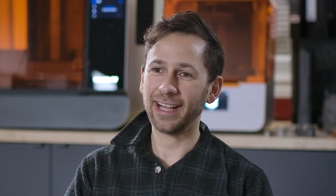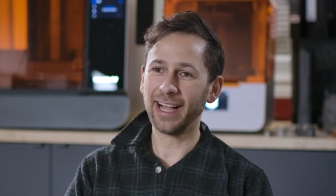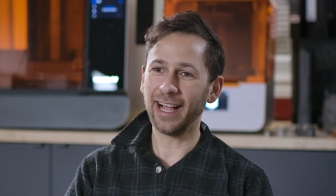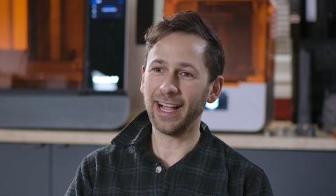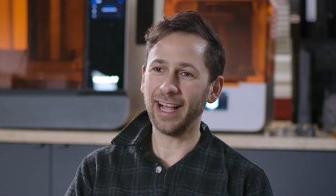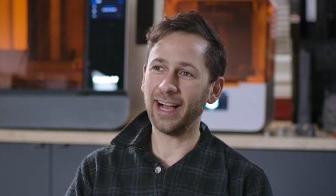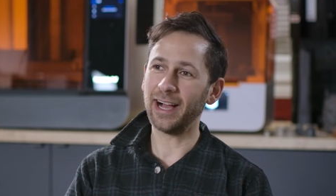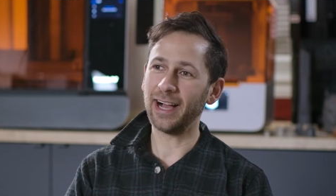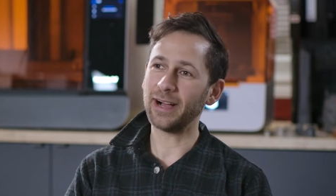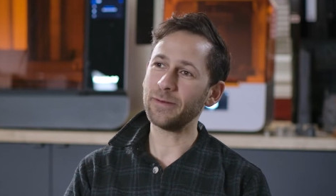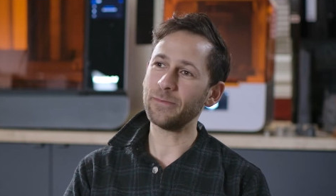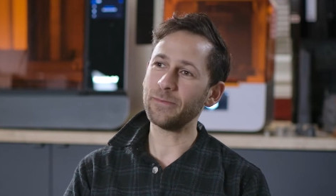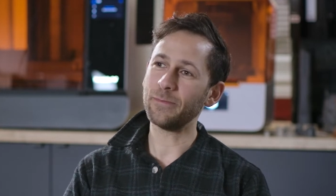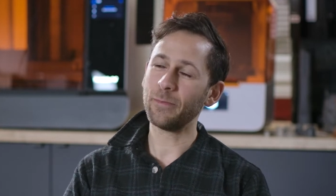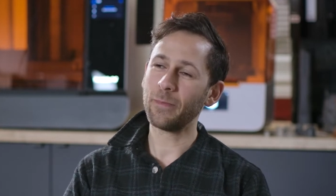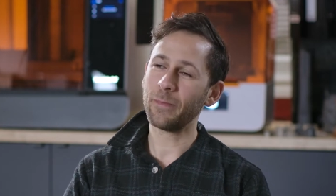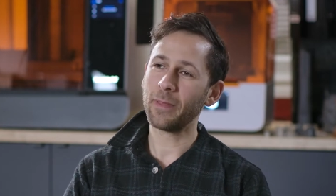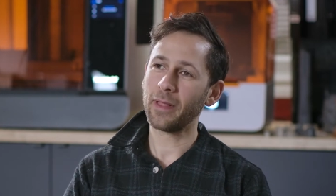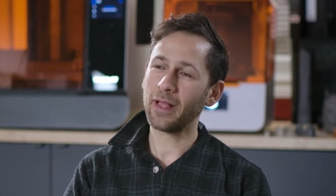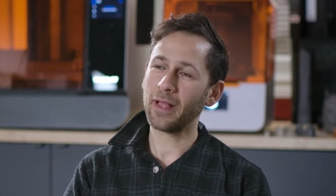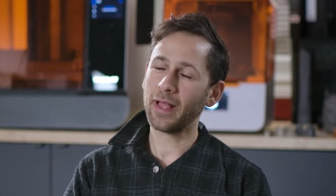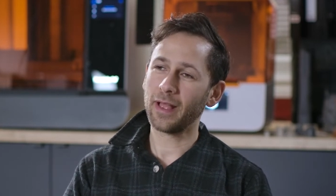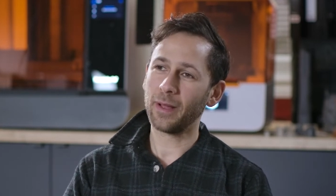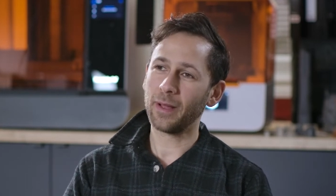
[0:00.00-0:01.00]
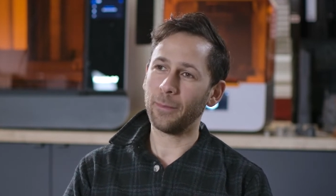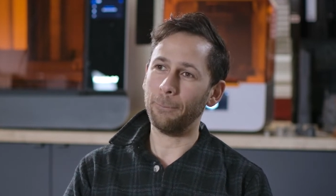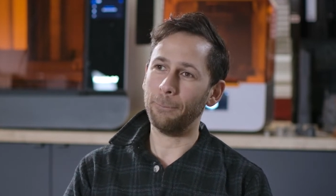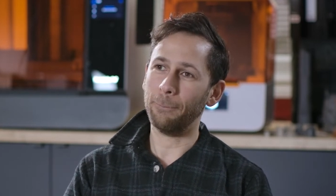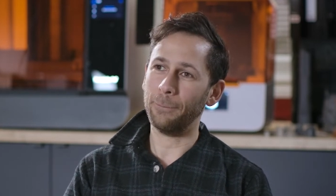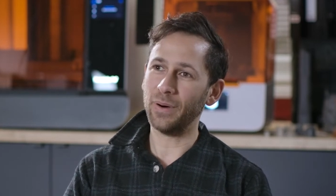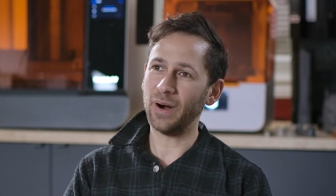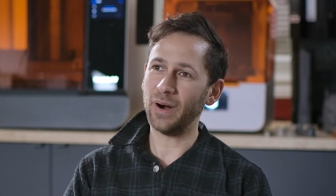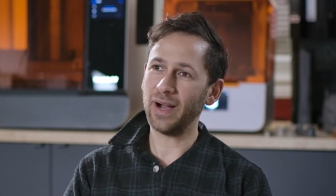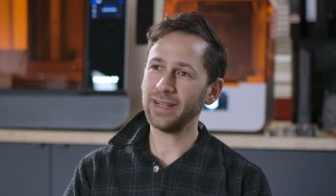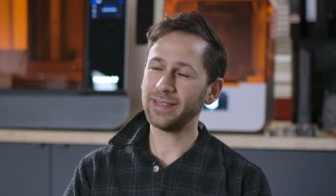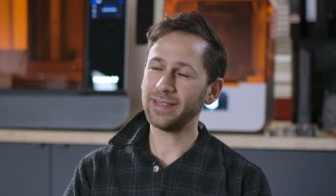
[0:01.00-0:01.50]

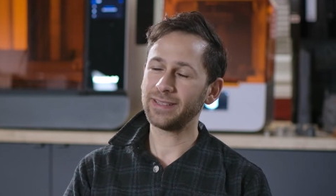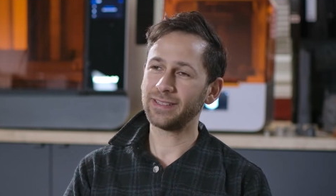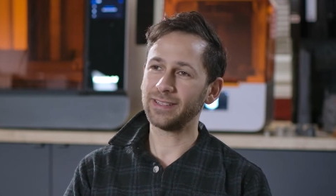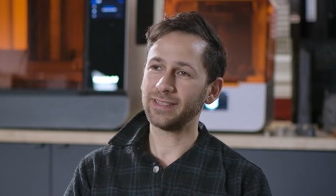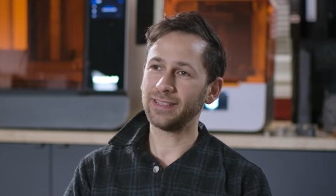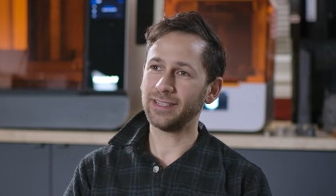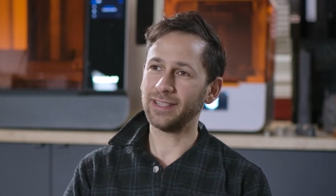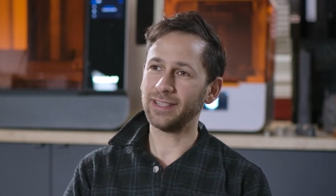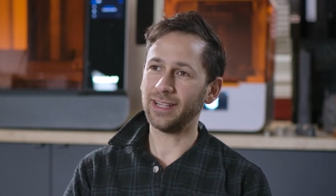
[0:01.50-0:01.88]
But